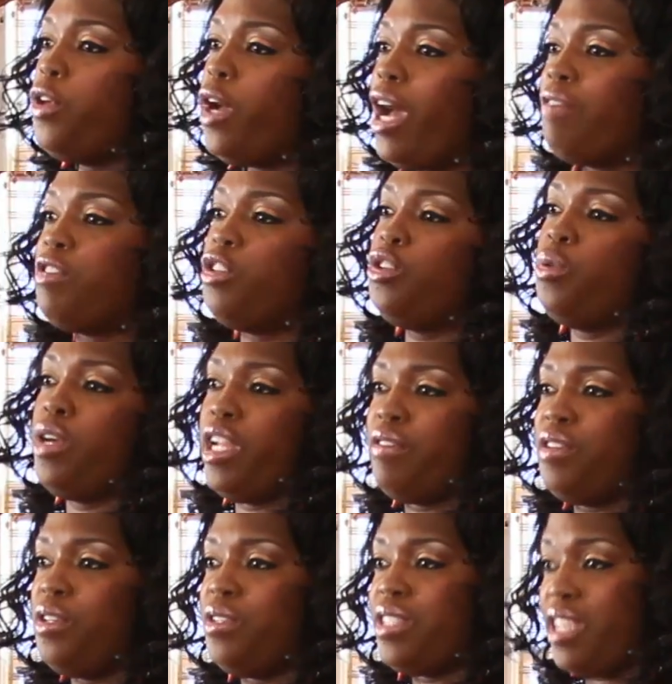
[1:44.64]
you have to do whatever
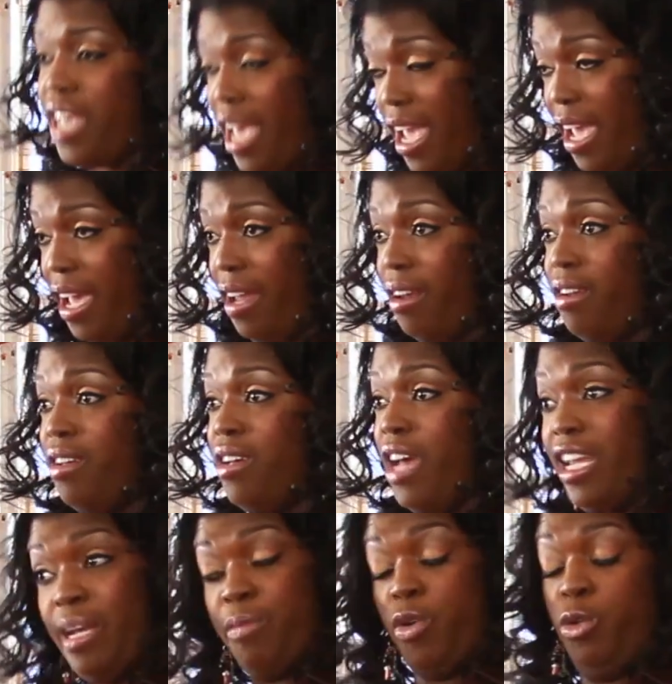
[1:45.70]
you can,
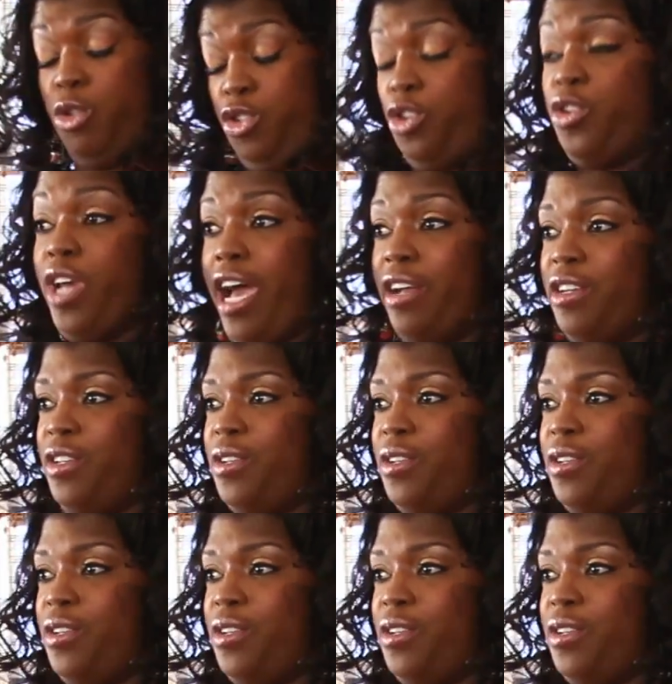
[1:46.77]
and I'm going to show you how to